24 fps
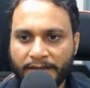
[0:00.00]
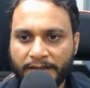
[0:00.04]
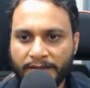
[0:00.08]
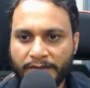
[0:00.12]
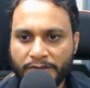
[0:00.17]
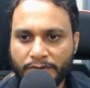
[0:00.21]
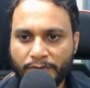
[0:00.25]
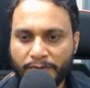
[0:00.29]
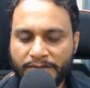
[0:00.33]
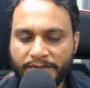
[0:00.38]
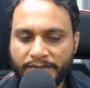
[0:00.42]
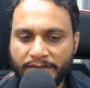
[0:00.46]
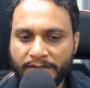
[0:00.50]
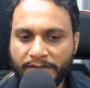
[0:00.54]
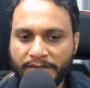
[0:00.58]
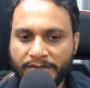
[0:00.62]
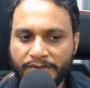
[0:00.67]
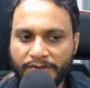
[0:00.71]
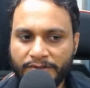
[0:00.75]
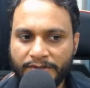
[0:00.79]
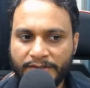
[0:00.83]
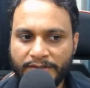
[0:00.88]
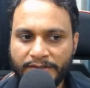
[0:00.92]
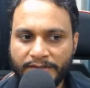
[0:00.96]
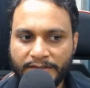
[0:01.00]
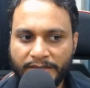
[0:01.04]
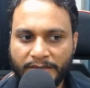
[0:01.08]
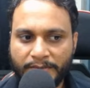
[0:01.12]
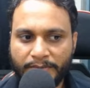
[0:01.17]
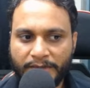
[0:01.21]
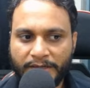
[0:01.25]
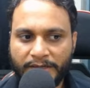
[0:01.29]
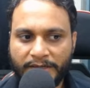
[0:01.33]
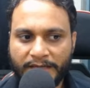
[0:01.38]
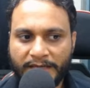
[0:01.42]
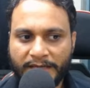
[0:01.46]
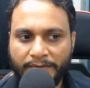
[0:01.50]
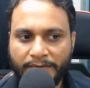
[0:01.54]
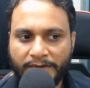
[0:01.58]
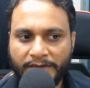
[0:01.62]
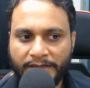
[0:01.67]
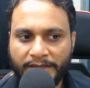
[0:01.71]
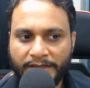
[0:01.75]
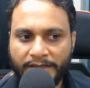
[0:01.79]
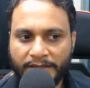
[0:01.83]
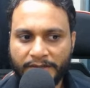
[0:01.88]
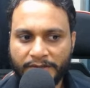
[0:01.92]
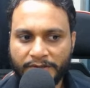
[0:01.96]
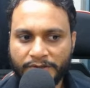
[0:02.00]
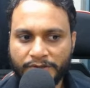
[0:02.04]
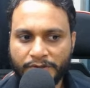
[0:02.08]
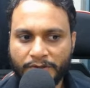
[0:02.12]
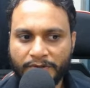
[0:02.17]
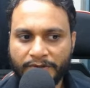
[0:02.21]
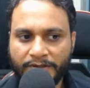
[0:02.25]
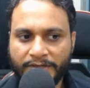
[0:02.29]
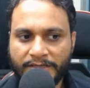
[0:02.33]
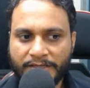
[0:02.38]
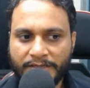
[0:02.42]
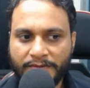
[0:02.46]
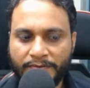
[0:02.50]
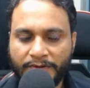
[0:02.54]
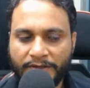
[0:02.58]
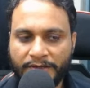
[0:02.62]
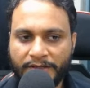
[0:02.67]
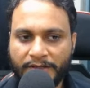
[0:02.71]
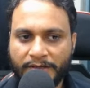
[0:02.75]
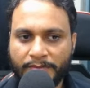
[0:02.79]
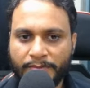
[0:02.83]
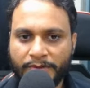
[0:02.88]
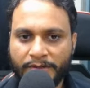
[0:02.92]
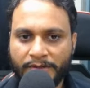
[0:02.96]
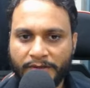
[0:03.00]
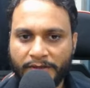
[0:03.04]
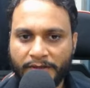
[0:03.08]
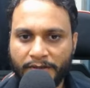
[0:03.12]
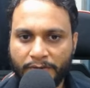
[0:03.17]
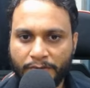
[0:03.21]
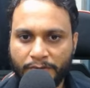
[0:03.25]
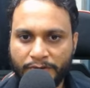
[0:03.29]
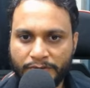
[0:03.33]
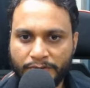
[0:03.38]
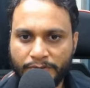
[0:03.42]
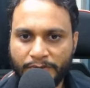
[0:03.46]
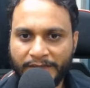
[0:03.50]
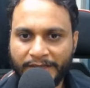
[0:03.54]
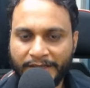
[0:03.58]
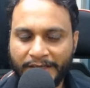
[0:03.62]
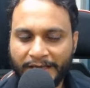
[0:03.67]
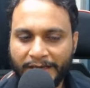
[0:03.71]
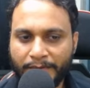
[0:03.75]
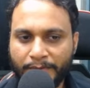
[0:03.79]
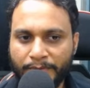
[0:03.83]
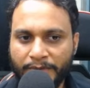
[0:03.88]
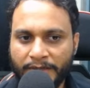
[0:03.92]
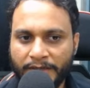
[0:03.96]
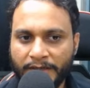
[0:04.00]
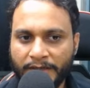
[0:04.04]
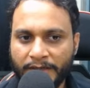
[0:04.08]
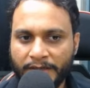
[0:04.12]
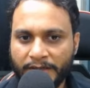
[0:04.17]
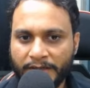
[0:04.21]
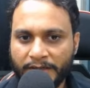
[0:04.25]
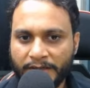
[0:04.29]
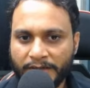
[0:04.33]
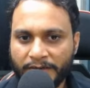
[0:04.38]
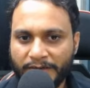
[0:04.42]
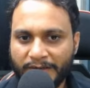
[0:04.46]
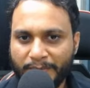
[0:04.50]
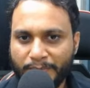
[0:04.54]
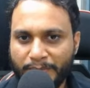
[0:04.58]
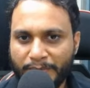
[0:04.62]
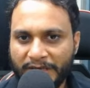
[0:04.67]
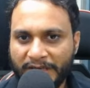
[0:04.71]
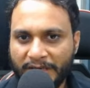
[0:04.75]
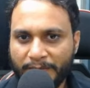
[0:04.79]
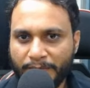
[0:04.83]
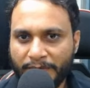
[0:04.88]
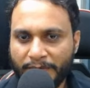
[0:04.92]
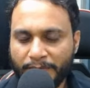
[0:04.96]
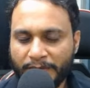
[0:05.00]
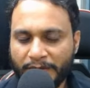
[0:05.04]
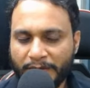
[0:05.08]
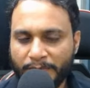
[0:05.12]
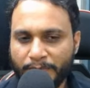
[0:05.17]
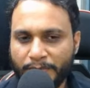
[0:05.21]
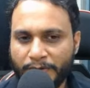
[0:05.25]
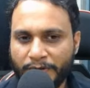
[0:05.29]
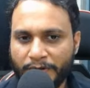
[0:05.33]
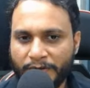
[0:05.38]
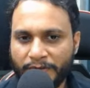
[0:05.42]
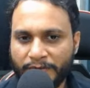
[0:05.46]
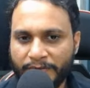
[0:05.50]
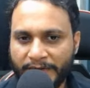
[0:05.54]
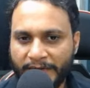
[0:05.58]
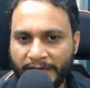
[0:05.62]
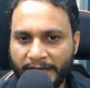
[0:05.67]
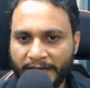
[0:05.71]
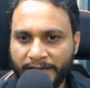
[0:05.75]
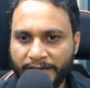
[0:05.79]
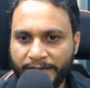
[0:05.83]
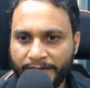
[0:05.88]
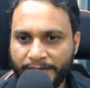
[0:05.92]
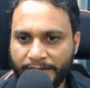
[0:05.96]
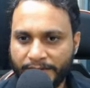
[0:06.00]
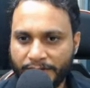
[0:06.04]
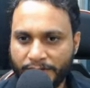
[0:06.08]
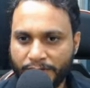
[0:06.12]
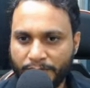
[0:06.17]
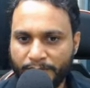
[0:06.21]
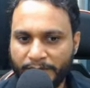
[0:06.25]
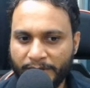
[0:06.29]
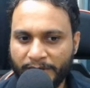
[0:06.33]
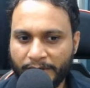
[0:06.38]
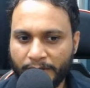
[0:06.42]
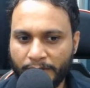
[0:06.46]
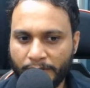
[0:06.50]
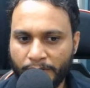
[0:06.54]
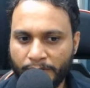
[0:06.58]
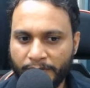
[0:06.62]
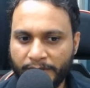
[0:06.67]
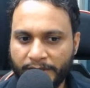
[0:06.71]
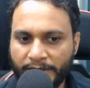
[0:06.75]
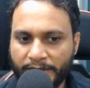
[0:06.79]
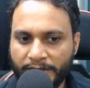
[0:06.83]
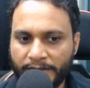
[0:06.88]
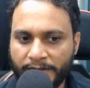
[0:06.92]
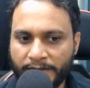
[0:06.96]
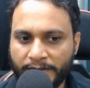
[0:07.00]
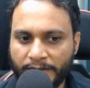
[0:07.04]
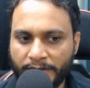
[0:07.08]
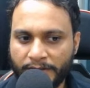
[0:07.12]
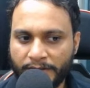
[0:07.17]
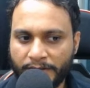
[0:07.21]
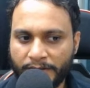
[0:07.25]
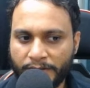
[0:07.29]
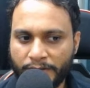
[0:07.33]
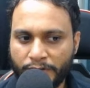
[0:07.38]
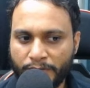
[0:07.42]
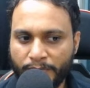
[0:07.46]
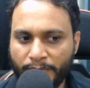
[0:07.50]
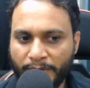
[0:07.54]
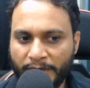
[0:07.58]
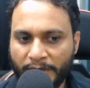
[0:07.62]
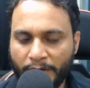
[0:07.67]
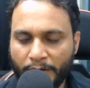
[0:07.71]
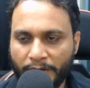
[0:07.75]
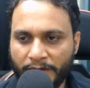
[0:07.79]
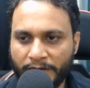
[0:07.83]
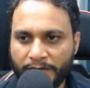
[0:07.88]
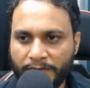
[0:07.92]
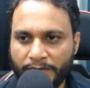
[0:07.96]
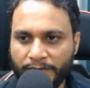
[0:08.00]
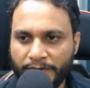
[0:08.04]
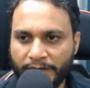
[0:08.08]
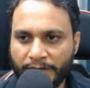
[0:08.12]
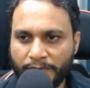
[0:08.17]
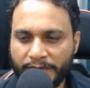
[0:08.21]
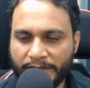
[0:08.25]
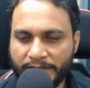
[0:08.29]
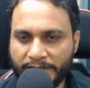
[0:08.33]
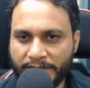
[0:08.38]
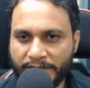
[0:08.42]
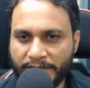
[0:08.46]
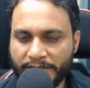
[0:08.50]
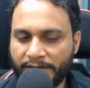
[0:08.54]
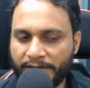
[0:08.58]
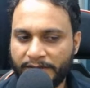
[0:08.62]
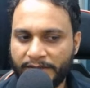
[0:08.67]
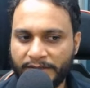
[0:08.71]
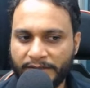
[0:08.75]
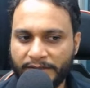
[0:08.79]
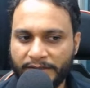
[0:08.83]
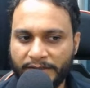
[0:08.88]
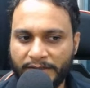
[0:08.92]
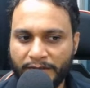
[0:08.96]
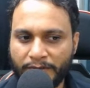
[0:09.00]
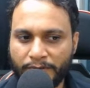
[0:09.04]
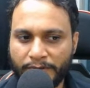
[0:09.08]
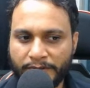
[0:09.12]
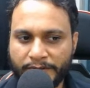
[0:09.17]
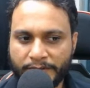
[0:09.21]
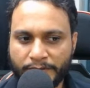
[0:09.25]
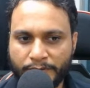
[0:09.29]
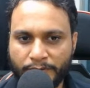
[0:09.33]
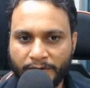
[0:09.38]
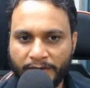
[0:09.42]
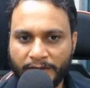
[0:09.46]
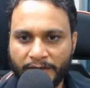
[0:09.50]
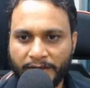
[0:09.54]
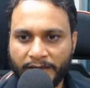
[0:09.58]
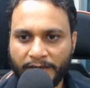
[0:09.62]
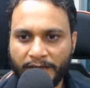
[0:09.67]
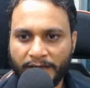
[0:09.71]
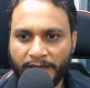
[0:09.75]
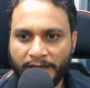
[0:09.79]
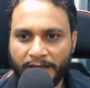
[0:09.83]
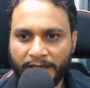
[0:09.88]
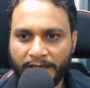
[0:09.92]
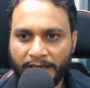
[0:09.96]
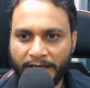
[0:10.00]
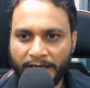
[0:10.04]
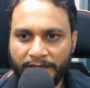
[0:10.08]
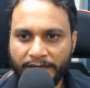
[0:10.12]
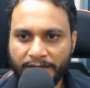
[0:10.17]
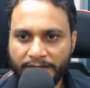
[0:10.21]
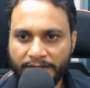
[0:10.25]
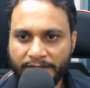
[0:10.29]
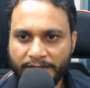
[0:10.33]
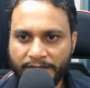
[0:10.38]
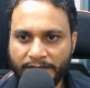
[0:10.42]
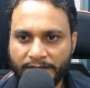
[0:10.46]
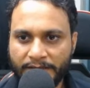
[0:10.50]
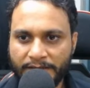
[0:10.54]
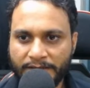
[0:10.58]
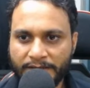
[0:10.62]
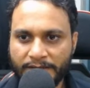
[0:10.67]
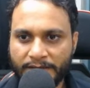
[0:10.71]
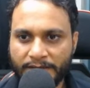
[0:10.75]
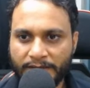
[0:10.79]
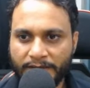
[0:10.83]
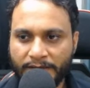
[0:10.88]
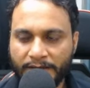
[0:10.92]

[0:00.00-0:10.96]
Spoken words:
So once the constraints are met, I will take a shortest variable, which will tell me the minimum number of characters to be included to make all the frequencies greater than equals to K. And in this case,